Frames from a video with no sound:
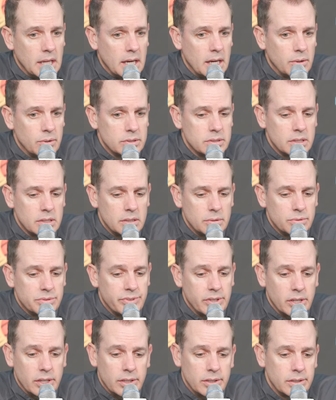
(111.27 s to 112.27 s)
Yeah, it was
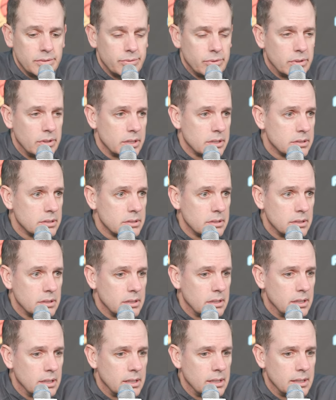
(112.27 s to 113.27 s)
very good for us.
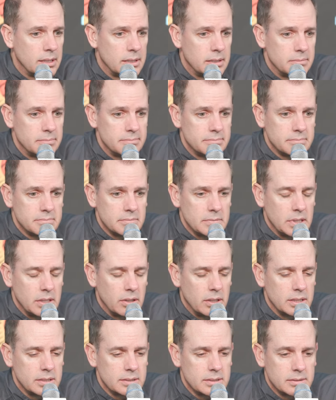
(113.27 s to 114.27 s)
You
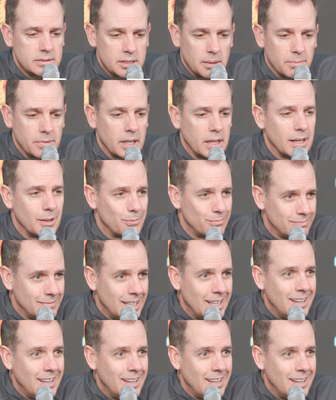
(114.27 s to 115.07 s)
know, it's something that